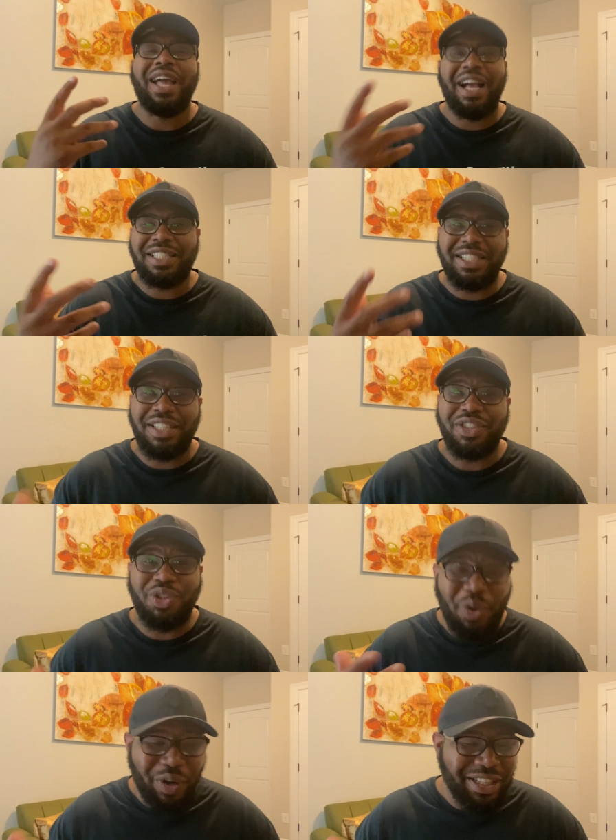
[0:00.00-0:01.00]
I just
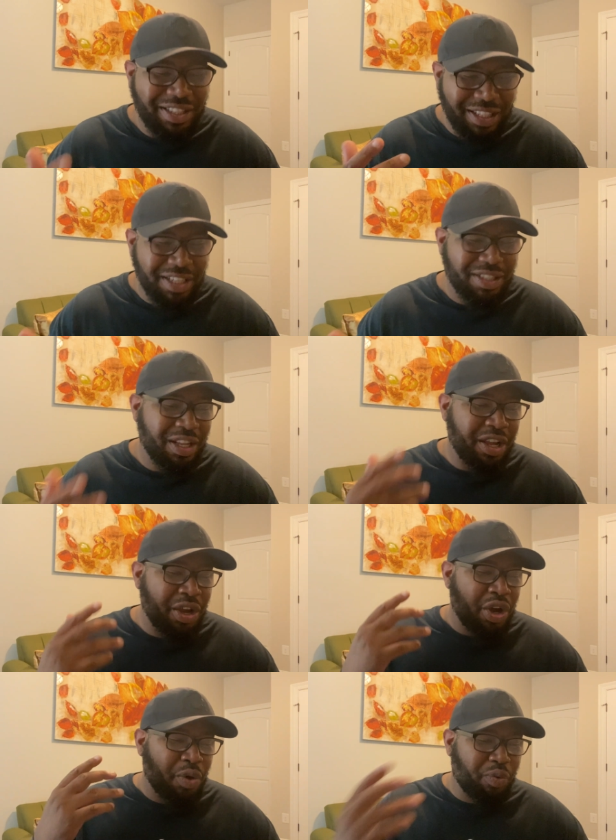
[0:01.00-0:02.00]
enjoyed this
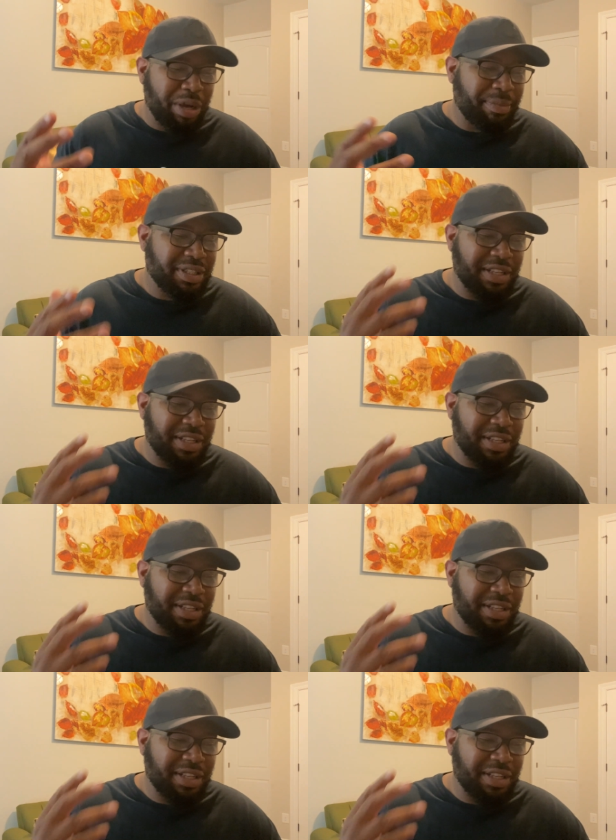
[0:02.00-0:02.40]
women's